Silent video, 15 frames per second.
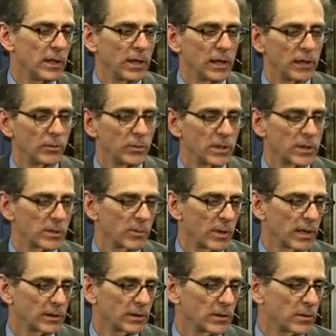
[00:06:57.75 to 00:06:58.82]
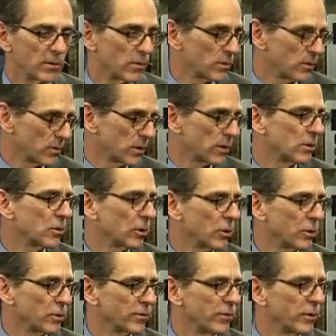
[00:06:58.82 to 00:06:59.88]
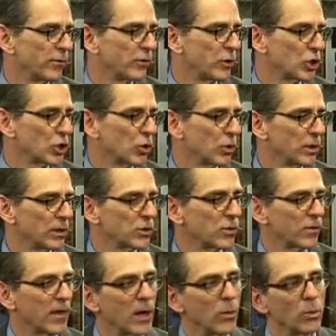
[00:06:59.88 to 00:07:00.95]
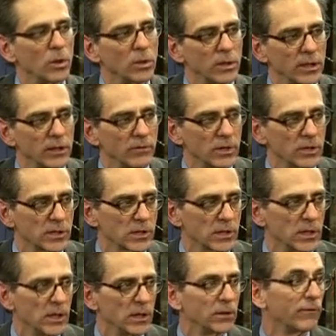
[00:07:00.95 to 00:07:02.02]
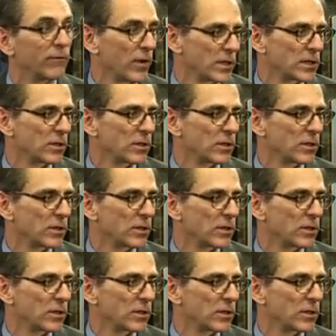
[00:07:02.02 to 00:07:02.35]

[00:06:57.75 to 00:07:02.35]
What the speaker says: and we expect those to close very, very shortly. So that will give us the